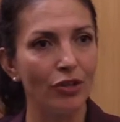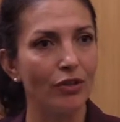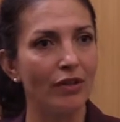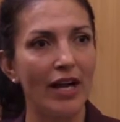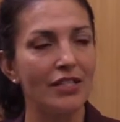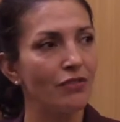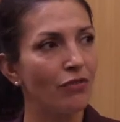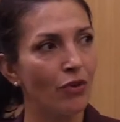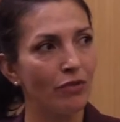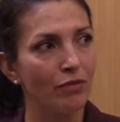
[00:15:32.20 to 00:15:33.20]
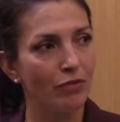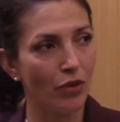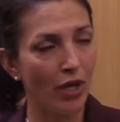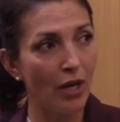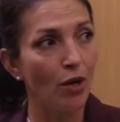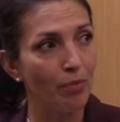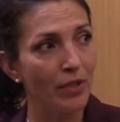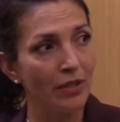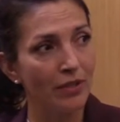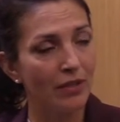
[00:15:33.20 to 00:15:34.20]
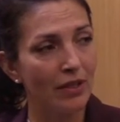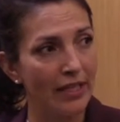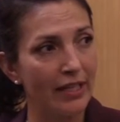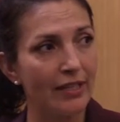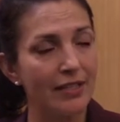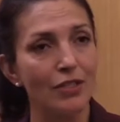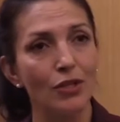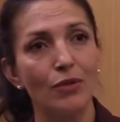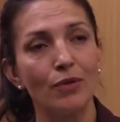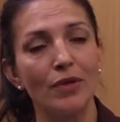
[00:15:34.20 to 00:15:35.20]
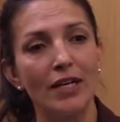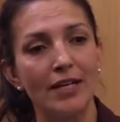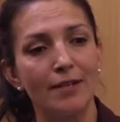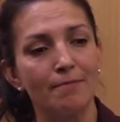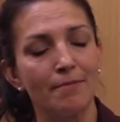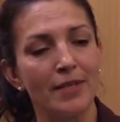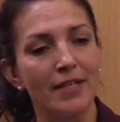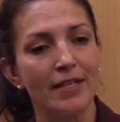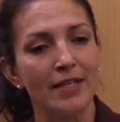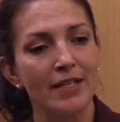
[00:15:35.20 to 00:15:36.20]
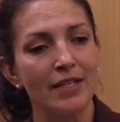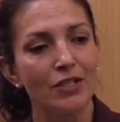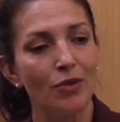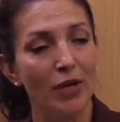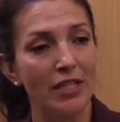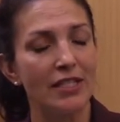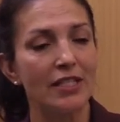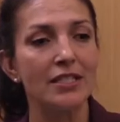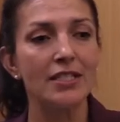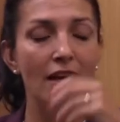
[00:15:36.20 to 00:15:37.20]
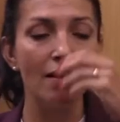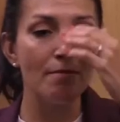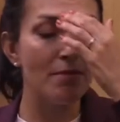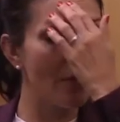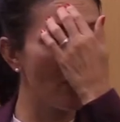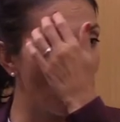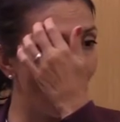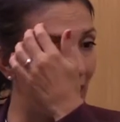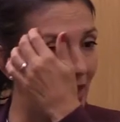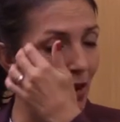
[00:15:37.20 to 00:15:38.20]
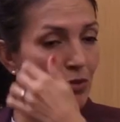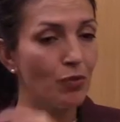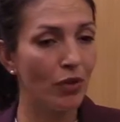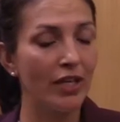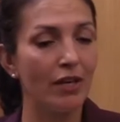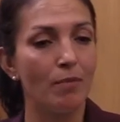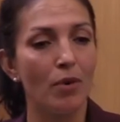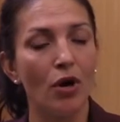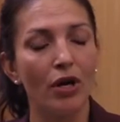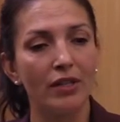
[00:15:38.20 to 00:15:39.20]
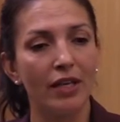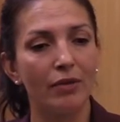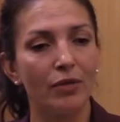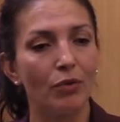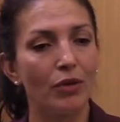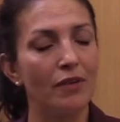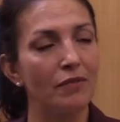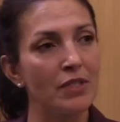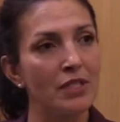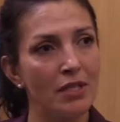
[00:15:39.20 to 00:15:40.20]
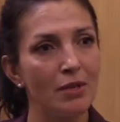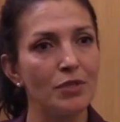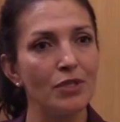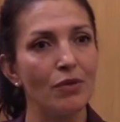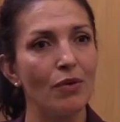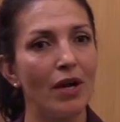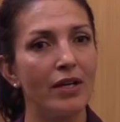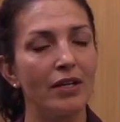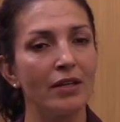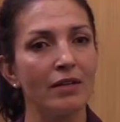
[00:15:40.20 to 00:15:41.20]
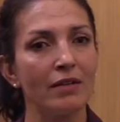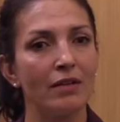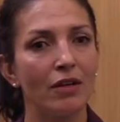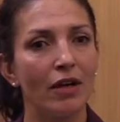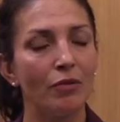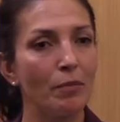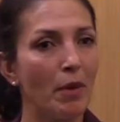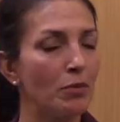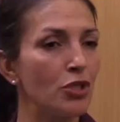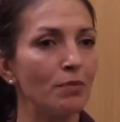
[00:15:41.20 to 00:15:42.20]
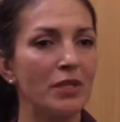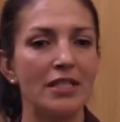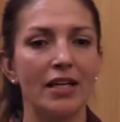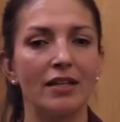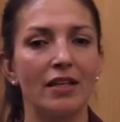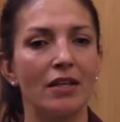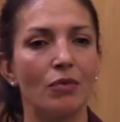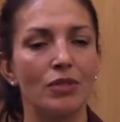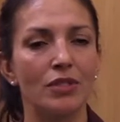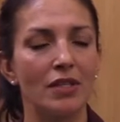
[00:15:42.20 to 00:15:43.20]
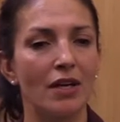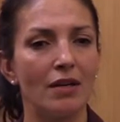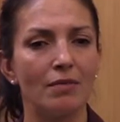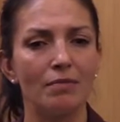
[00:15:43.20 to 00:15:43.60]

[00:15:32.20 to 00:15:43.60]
could ask for help legally. So so what I did is when I was working at a bar, they were giving tips. So I remember somebody saying that there was